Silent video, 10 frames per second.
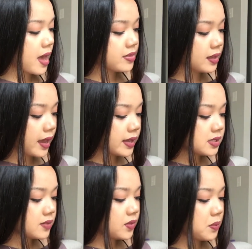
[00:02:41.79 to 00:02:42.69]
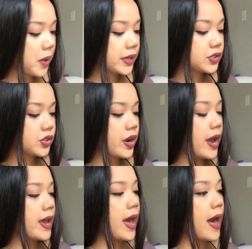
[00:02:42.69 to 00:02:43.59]
At the end of the binder,
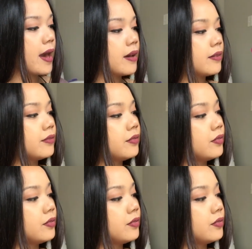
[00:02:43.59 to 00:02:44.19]
I have